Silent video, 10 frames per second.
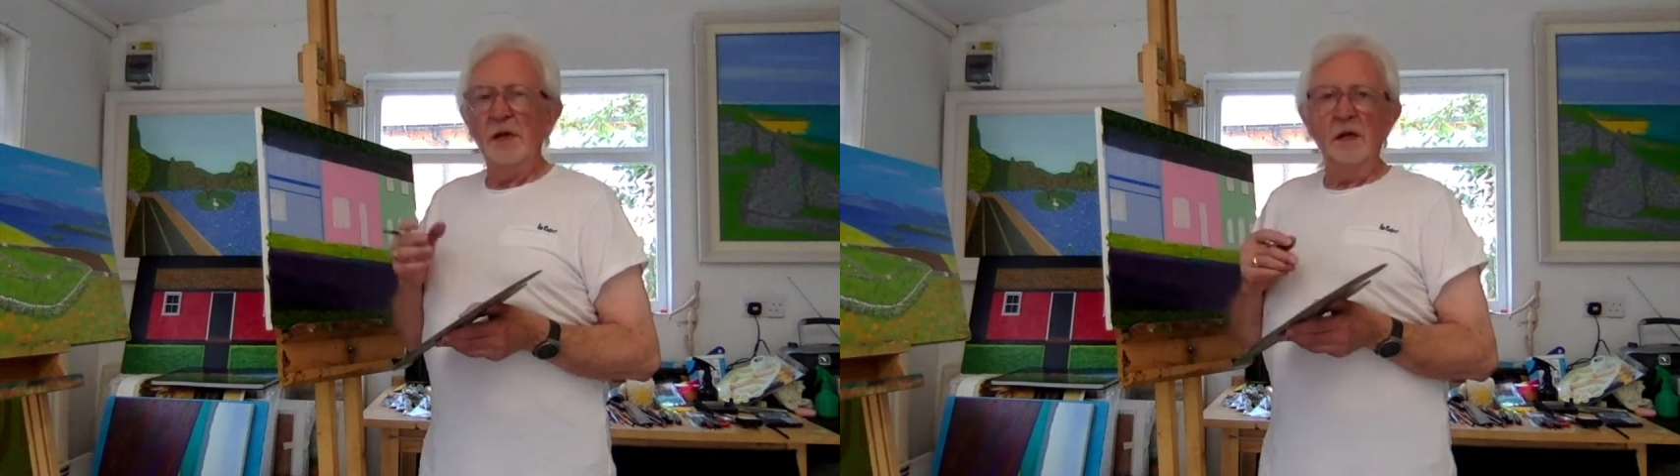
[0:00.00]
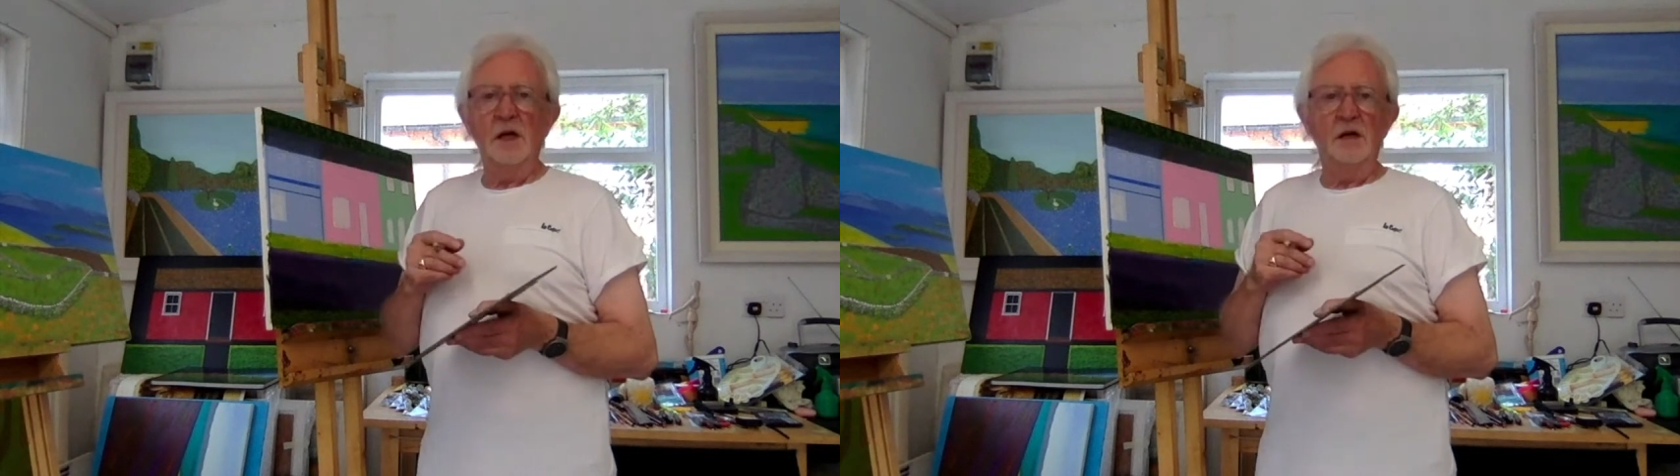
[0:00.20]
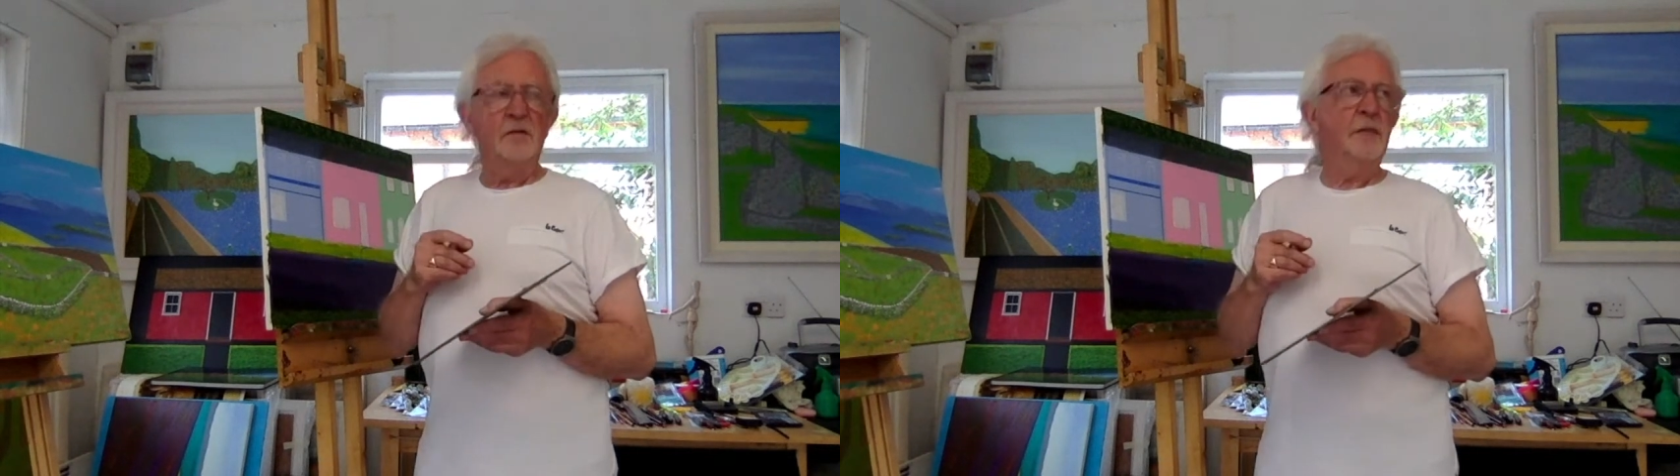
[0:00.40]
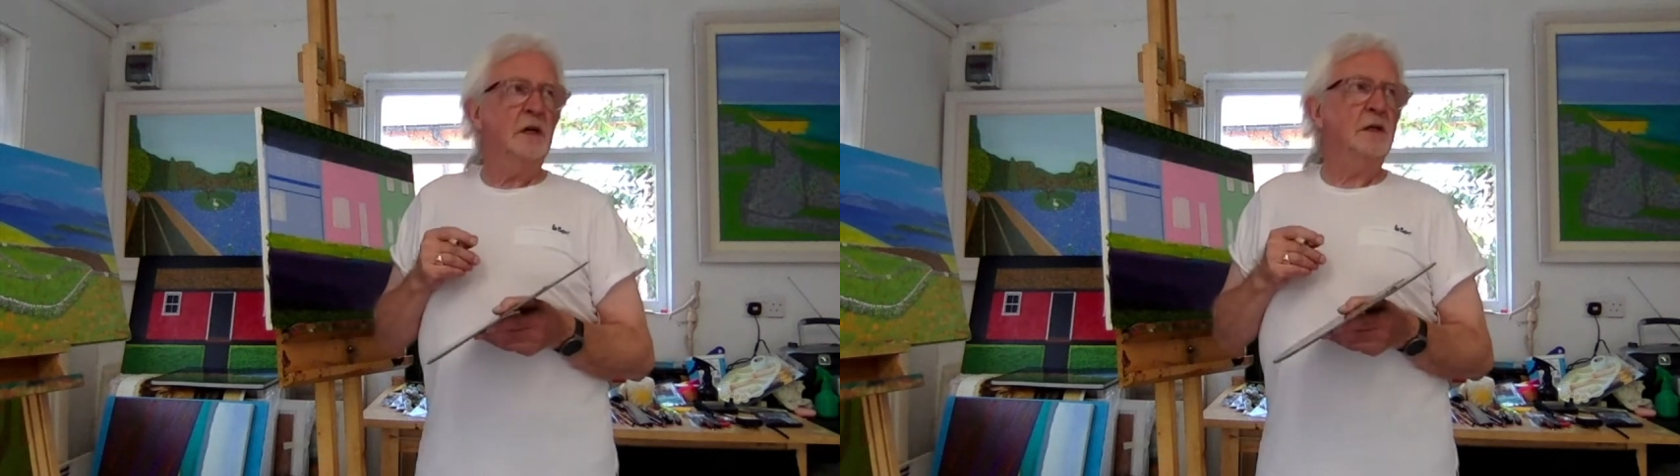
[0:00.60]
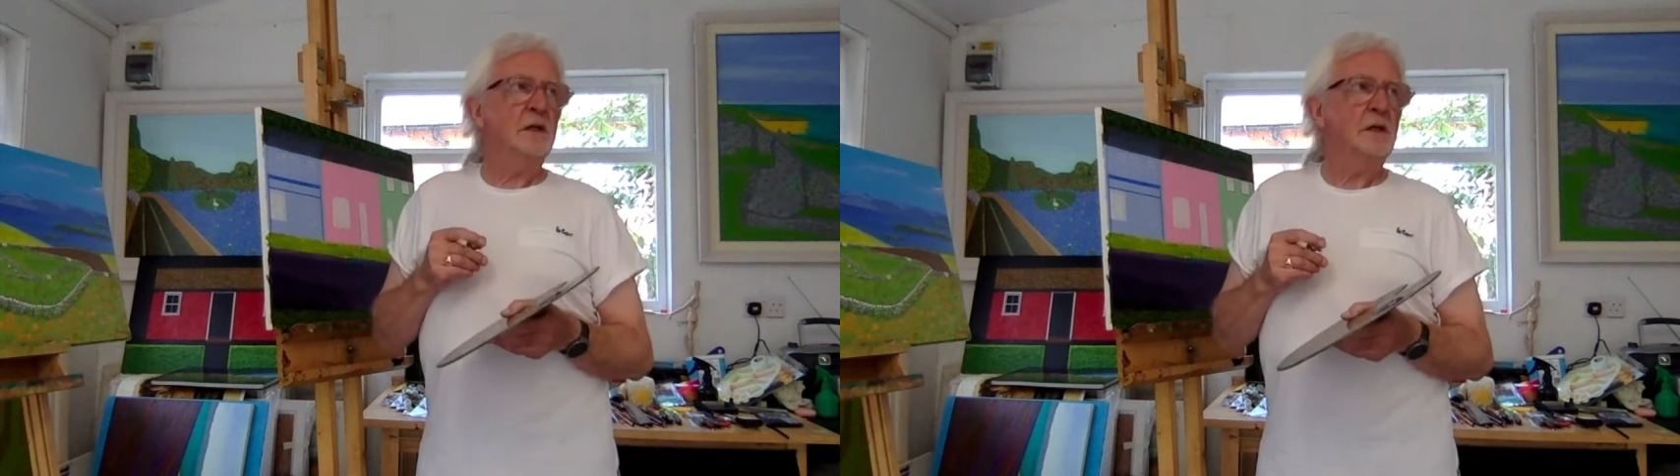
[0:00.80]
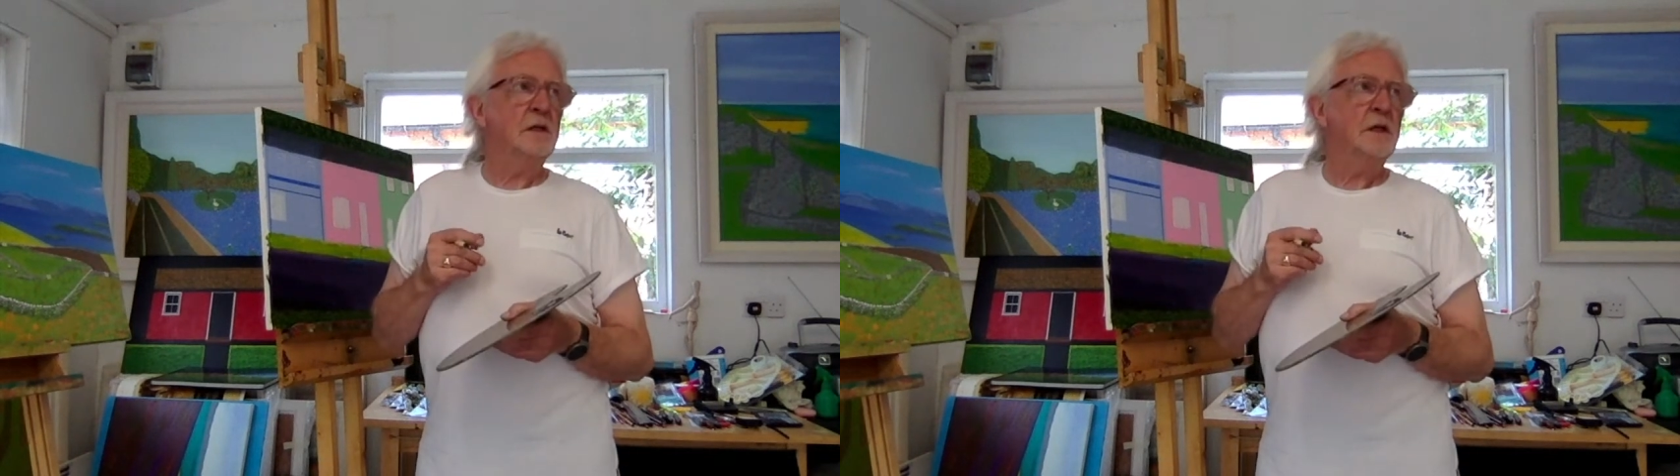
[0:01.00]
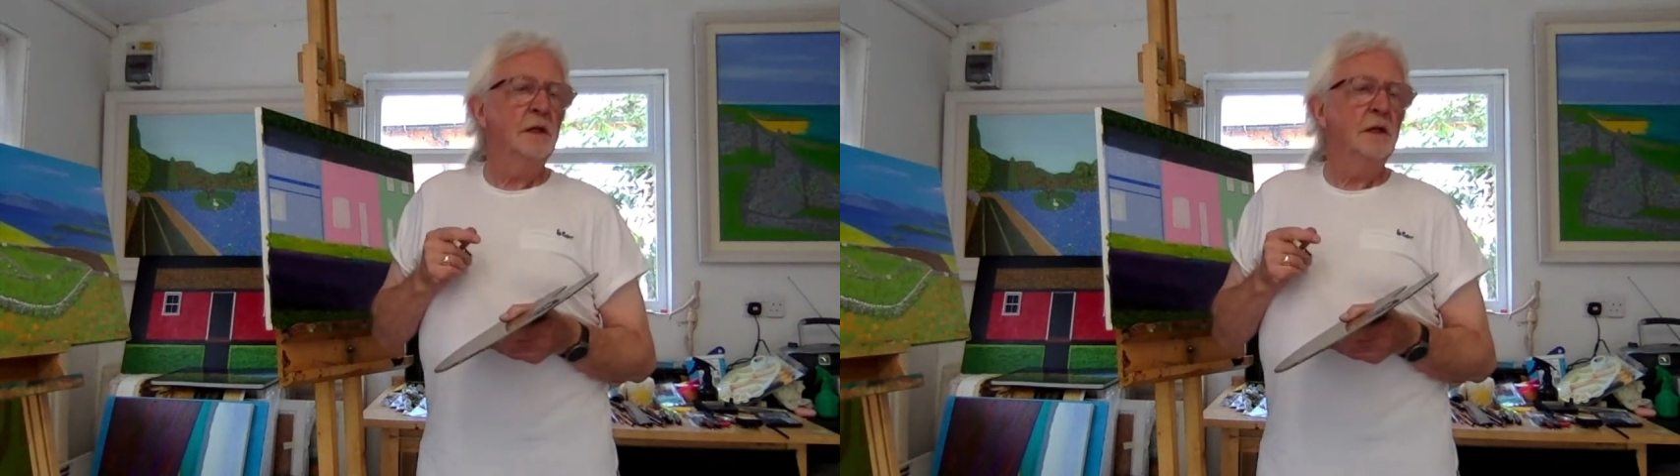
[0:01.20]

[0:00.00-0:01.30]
kind of paintings,